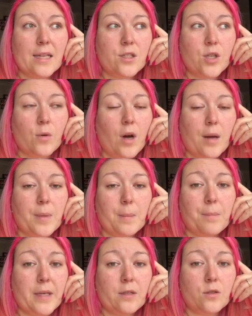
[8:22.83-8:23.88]
So I've
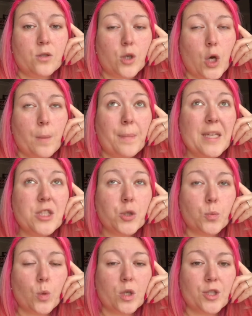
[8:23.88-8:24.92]
been binge
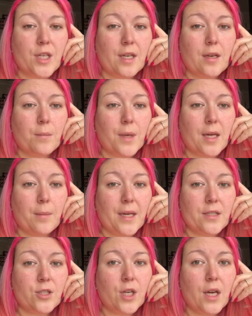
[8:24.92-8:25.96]
watching Mickey
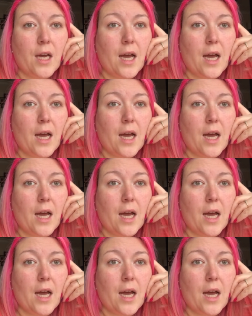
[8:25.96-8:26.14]
Midge.